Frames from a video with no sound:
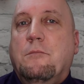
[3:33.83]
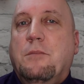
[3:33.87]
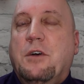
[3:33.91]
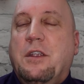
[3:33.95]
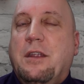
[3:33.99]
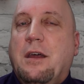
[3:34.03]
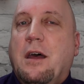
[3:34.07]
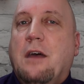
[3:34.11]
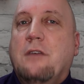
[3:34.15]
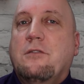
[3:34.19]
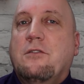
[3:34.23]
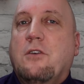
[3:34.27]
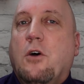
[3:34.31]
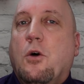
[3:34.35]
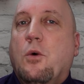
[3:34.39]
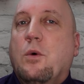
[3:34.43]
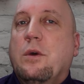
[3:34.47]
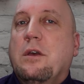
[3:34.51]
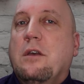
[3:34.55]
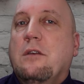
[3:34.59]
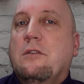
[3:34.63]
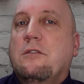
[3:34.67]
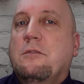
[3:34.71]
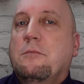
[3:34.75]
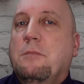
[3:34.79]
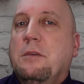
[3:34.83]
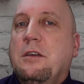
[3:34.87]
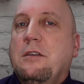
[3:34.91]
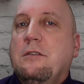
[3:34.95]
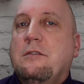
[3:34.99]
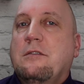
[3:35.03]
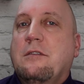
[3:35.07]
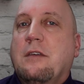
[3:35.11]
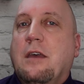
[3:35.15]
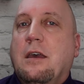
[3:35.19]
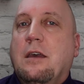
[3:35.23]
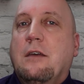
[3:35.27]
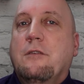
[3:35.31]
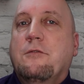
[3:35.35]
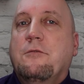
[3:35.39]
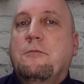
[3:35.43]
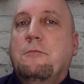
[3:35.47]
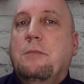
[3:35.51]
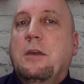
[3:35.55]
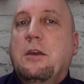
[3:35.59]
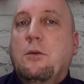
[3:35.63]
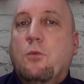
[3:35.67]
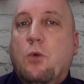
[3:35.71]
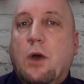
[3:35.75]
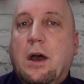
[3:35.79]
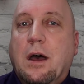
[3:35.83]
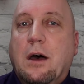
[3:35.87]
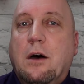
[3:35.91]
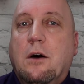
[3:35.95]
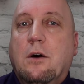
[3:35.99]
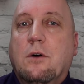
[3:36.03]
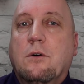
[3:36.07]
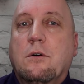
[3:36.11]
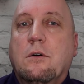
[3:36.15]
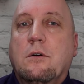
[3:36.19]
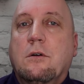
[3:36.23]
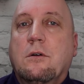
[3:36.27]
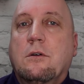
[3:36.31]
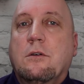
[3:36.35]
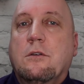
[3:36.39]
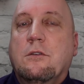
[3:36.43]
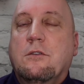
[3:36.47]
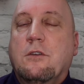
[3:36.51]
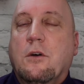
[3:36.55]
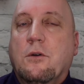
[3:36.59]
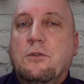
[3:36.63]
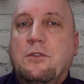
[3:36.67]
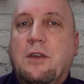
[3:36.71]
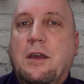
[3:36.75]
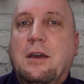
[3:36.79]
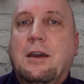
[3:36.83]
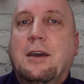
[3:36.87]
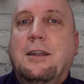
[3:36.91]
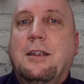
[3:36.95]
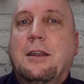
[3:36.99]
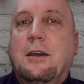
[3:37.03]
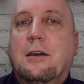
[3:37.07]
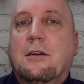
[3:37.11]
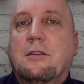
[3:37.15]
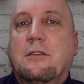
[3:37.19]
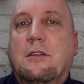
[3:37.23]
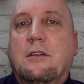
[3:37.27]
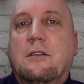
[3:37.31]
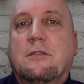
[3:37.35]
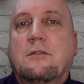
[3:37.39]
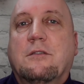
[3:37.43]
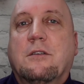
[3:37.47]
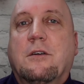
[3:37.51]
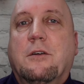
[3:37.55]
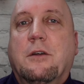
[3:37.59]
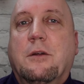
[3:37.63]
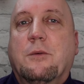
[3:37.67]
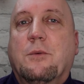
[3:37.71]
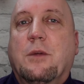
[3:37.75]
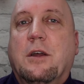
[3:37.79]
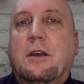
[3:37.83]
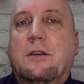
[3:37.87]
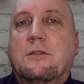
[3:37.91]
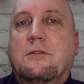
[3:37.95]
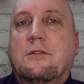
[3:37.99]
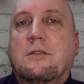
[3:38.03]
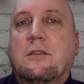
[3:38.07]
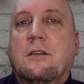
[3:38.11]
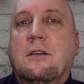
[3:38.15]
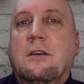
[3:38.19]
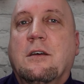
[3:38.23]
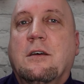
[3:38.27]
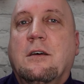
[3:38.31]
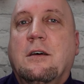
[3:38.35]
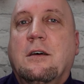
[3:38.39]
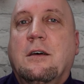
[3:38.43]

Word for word: But as always, be safe, be well, don't take any unnecessary risk,